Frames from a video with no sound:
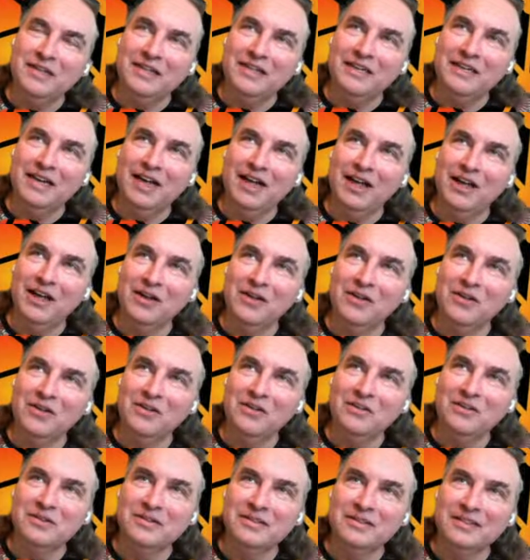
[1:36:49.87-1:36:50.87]
it, no,
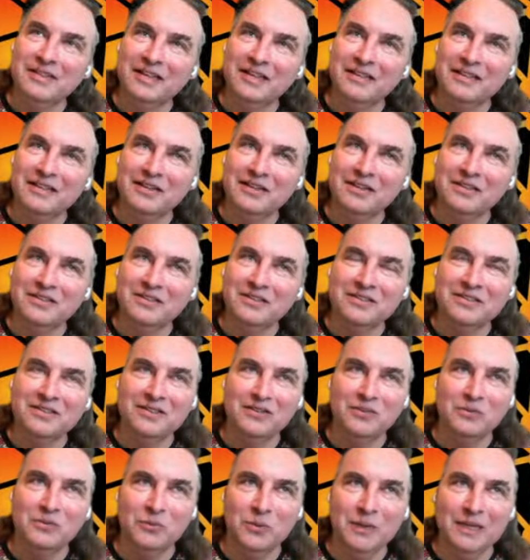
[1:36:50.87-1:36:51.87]

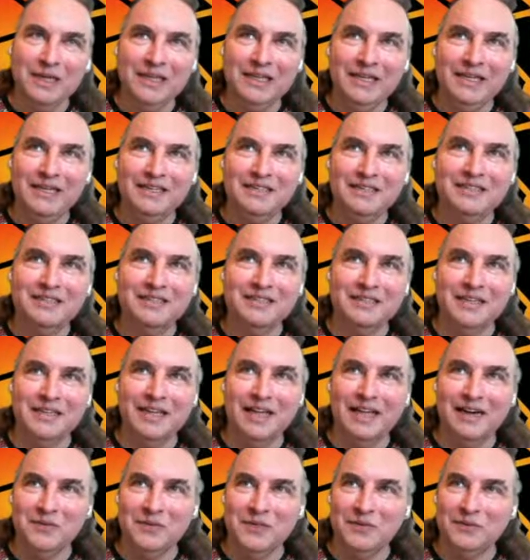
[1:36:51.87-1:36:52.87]
there really isn't a
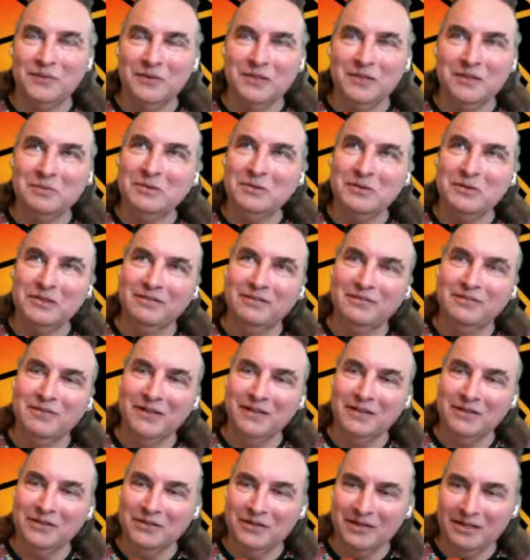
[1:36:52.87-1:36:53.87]
lot of difference between a
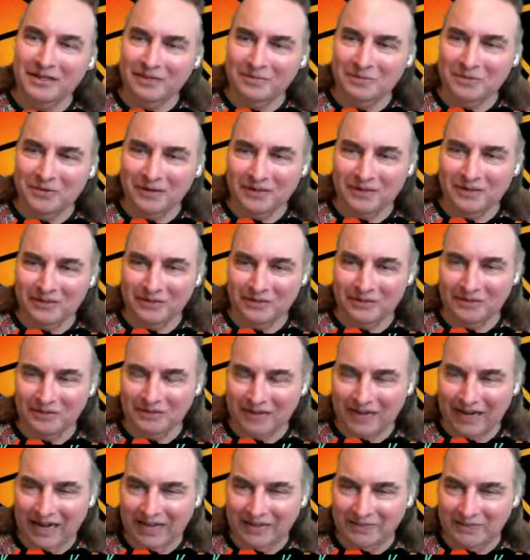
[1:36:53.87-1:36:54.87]
failure and an upgrade. They're
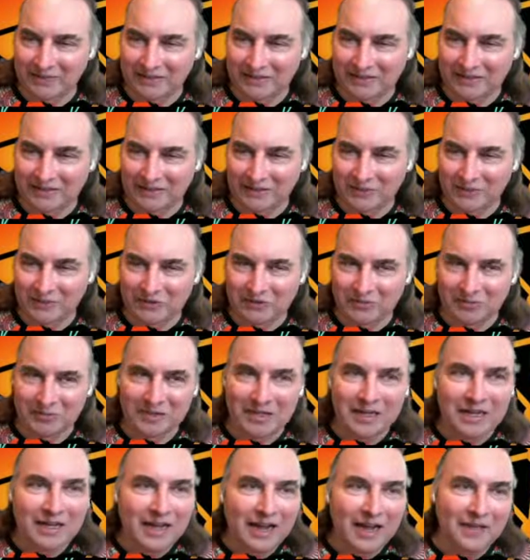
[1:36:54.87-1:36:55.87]
kind of indistinguishable,
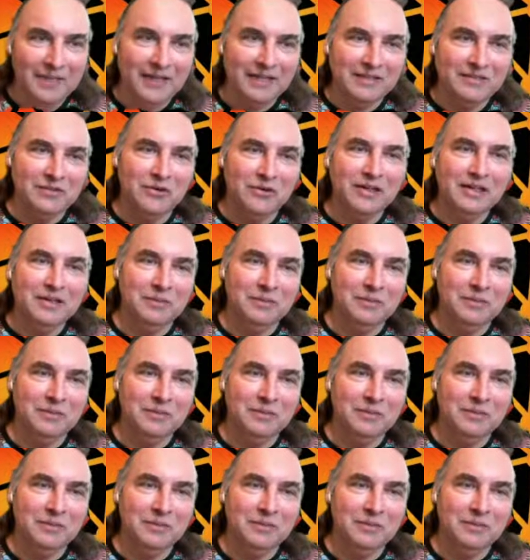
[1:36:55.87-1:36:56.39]
and that sort of